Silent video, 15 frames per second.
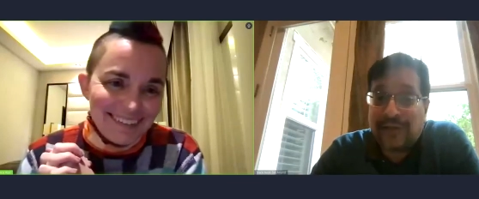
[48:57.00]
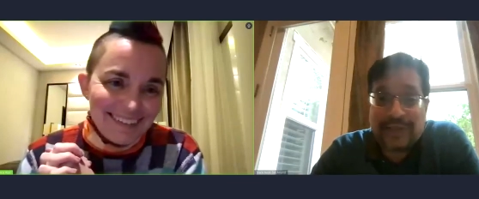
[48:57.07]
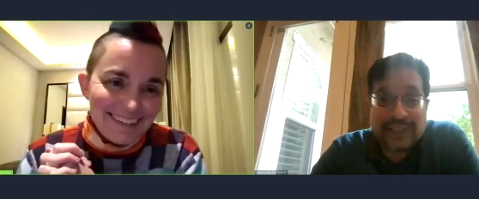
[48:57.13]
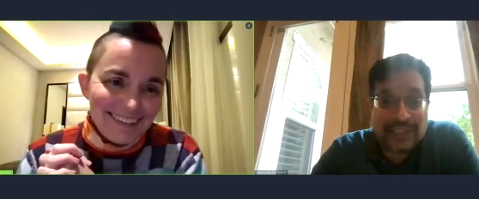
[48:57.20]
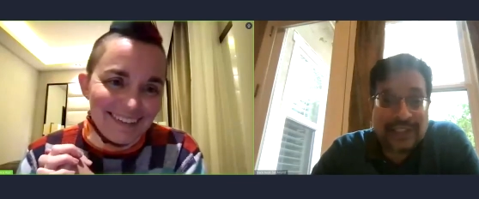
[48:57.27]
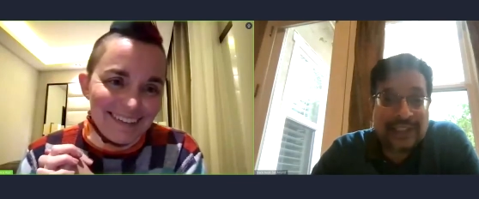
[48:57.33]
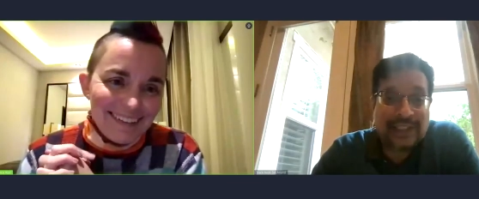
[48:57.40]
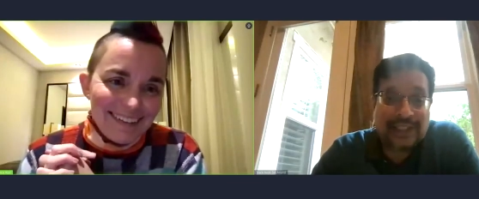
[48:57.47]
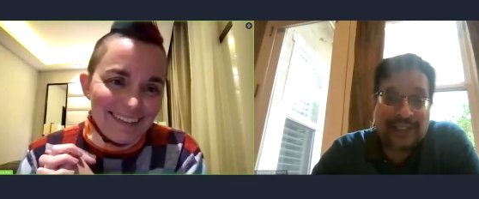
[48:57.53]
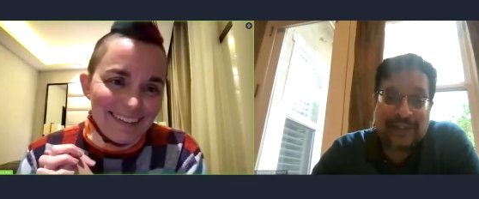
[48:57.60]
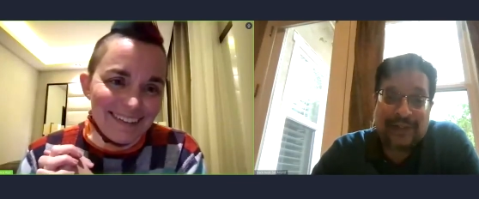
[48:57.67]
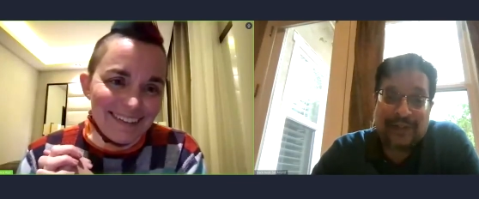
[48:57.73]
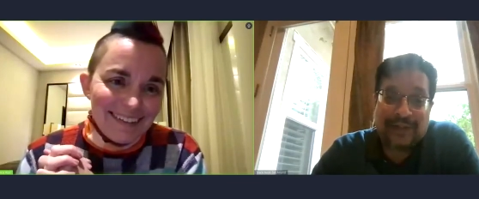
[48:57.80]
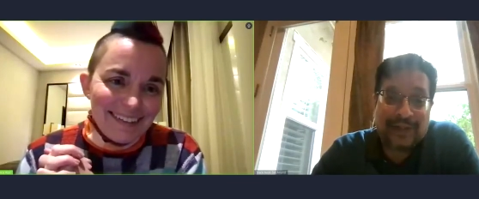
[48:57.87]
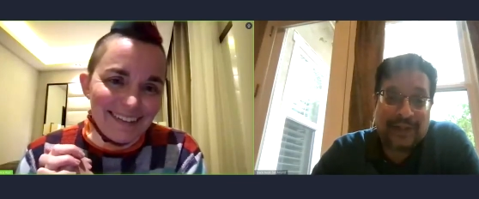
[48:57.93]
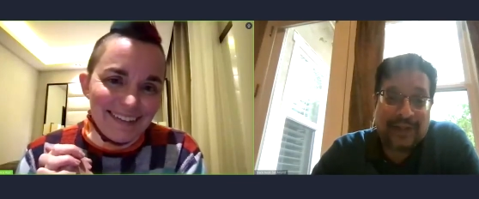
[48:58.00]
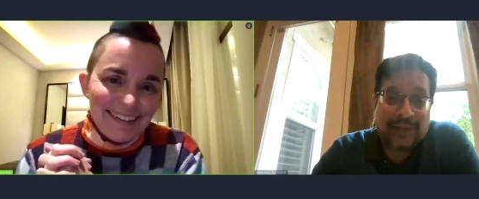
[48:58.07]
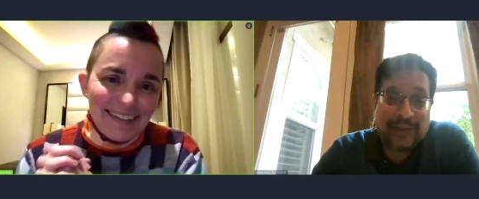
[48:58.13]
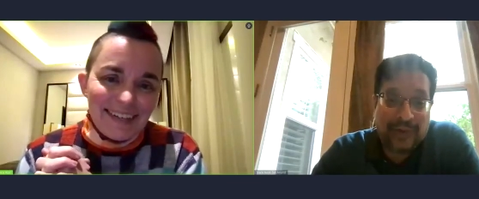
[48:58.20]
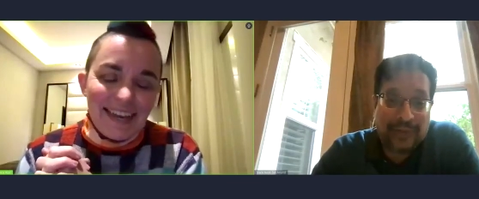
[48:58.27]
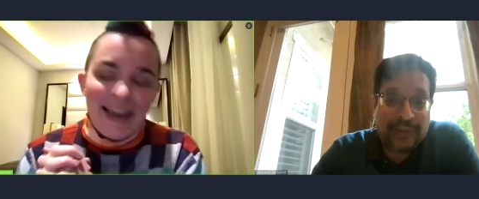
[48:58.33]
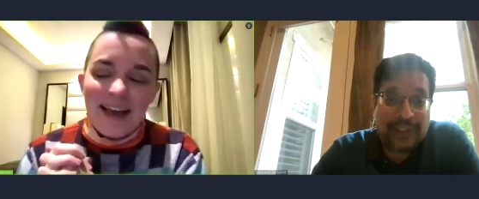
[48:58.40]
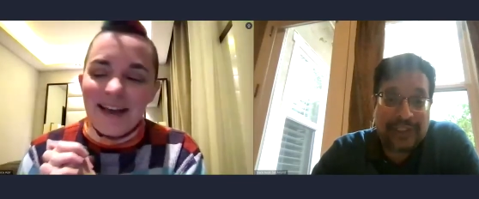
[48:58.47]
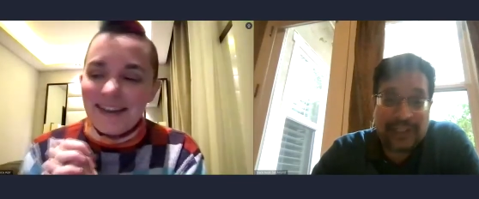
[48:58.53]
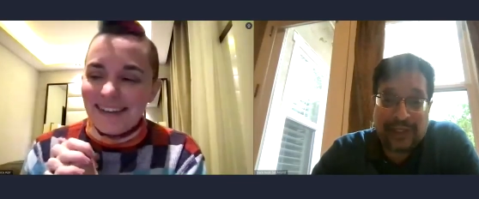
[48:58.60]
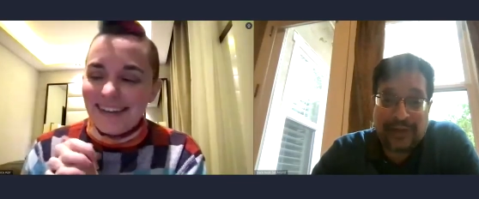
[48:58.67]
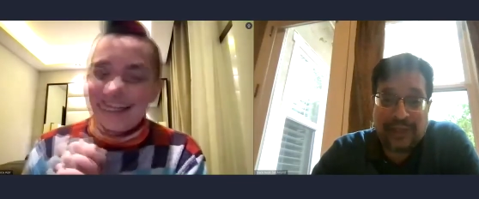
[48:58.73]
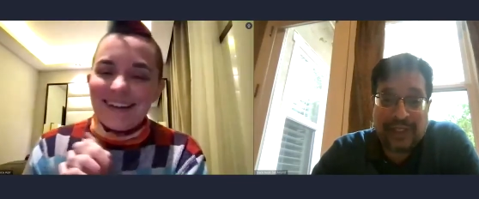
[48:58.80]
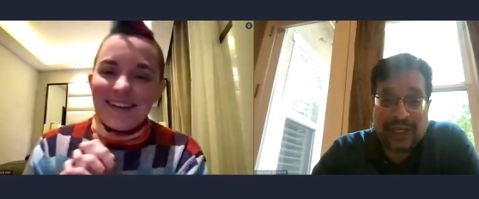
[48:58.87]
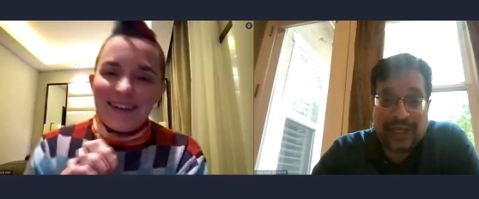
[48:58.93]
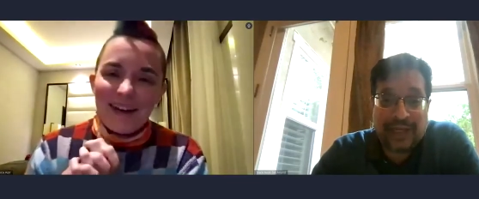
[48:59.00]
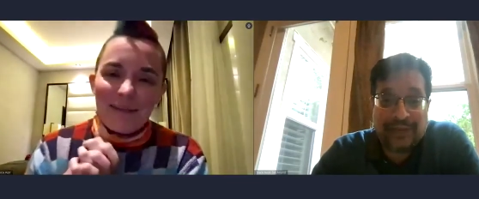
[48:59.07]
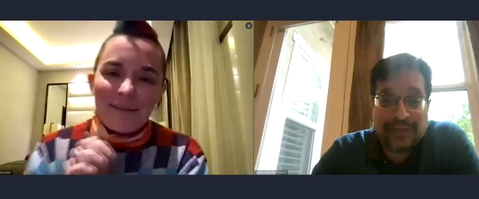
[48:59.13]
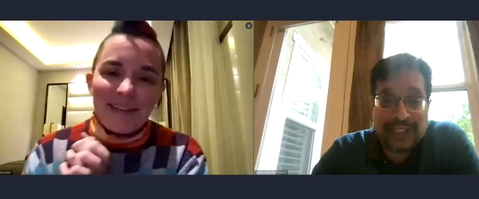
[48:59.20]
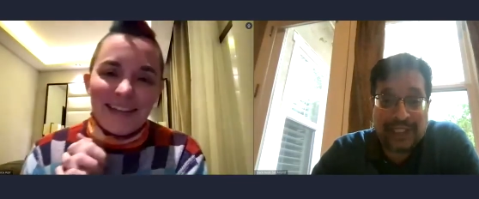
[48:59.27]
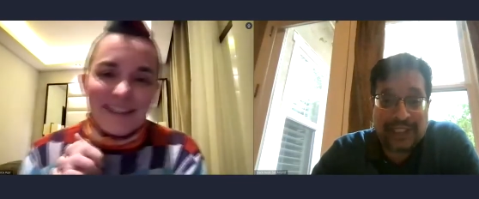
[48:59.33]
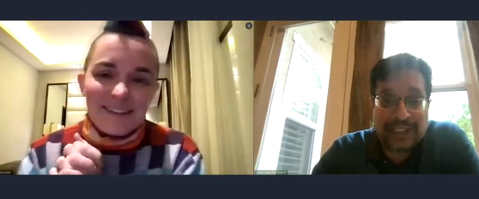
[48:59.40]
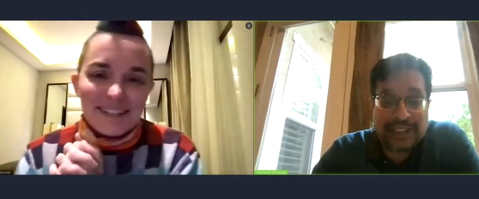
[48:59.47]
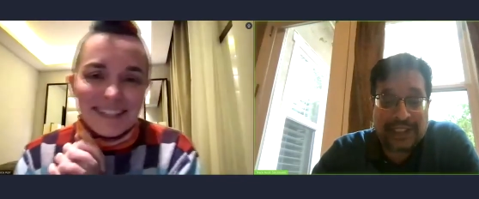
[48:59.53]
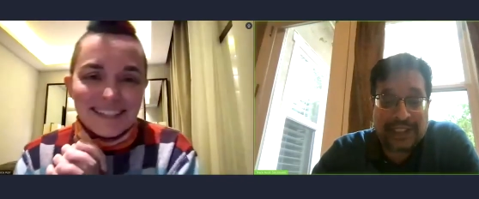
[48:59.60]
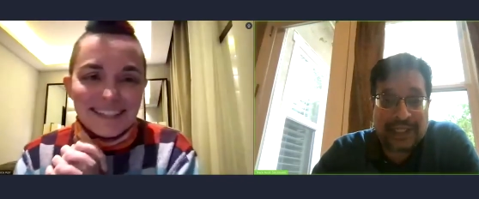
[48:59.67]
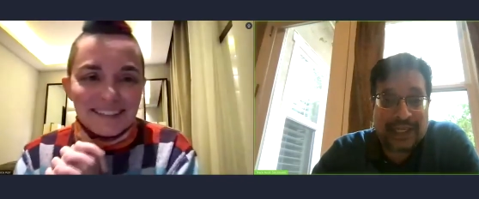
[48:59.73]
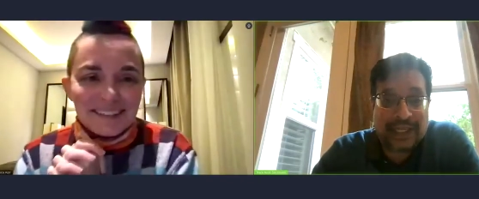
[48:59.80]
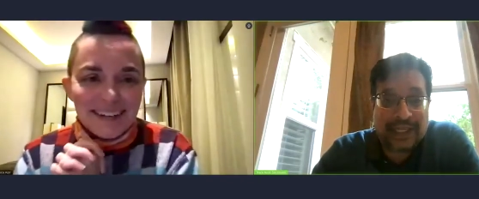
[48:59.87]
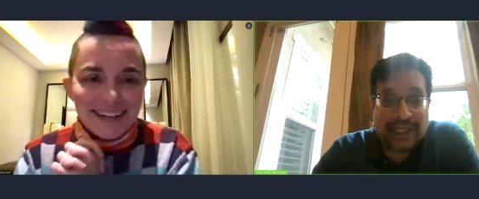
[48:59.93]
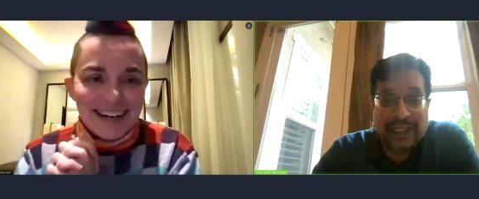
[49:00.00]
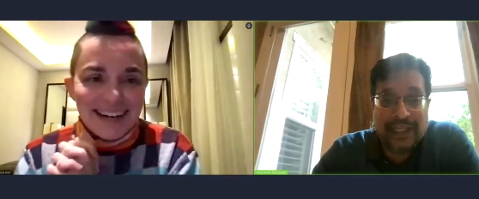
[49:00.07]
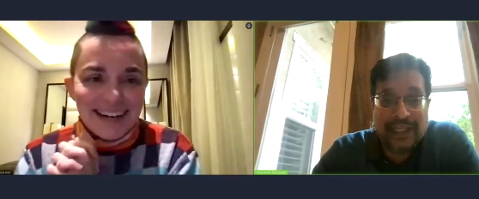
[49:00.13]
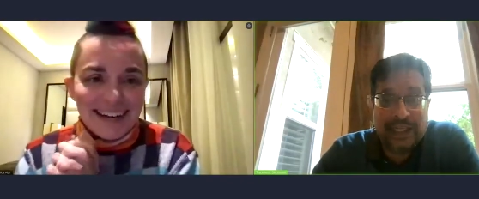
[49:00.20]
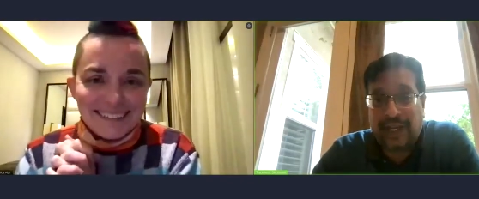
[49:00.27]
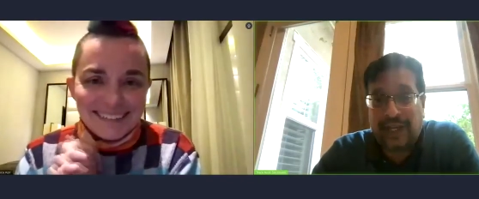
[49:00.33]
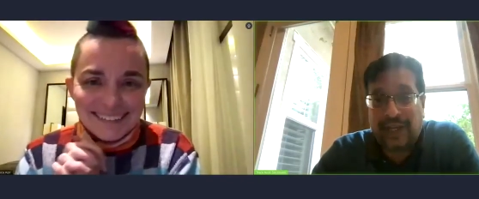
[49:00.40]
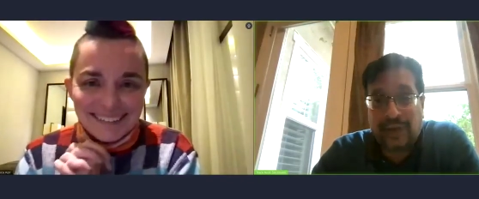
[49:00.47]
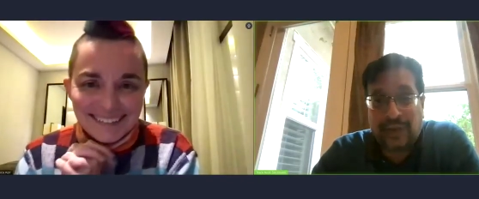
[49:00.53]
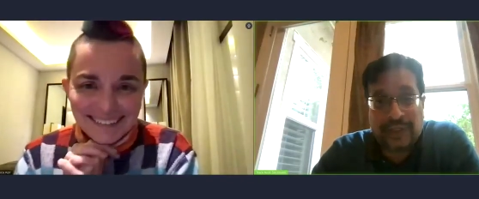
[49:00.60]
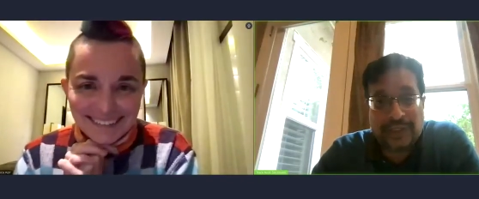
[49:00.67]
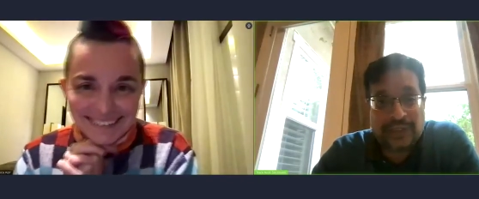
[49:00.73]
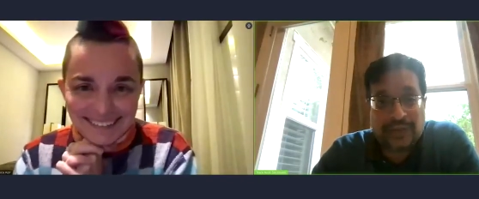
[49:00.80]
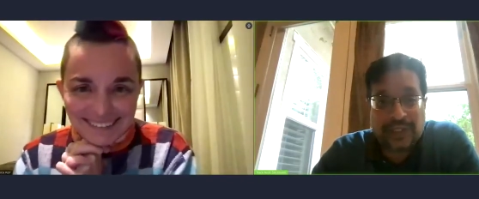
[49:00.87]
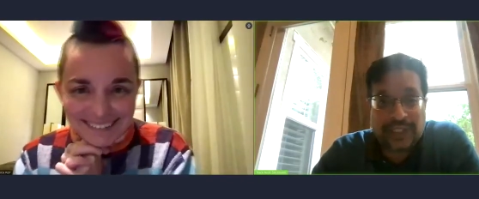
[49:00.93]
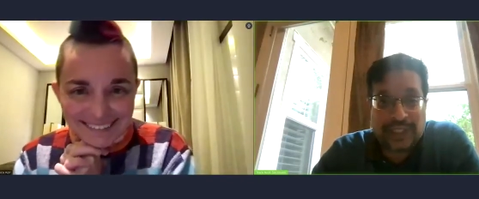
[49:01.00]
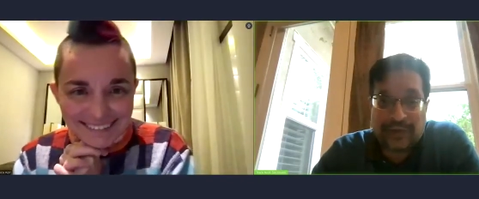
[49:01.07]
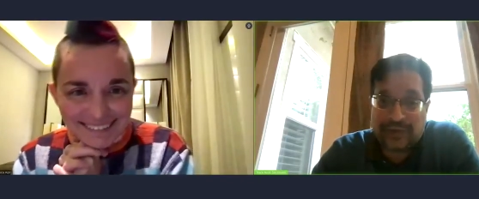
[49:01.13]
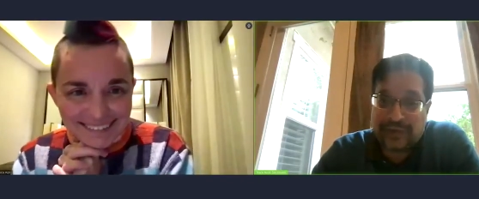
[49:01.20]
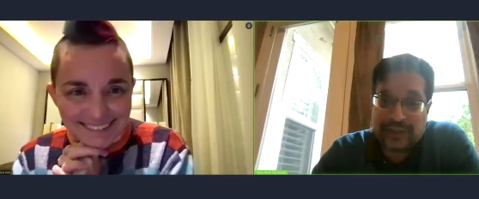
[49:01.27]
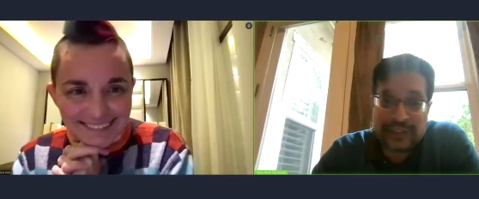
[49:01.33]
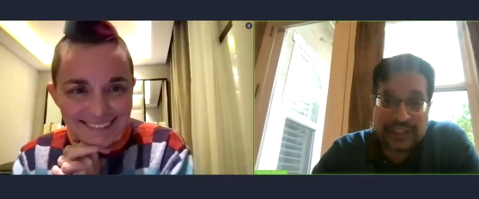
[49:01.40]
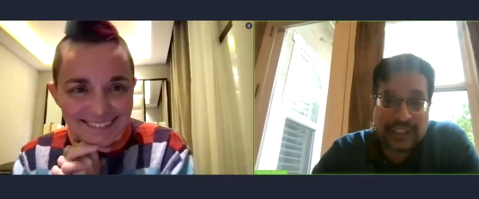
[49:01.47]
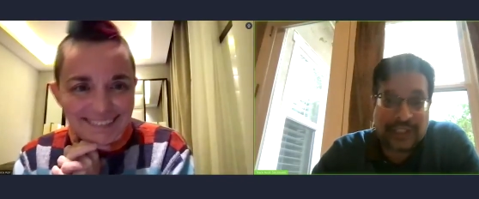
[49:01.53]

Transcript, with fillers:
Speaker 1: conferences, so uh, we yeah, appreciate yeah. your time, Jessica. And right anyone wants to reach out to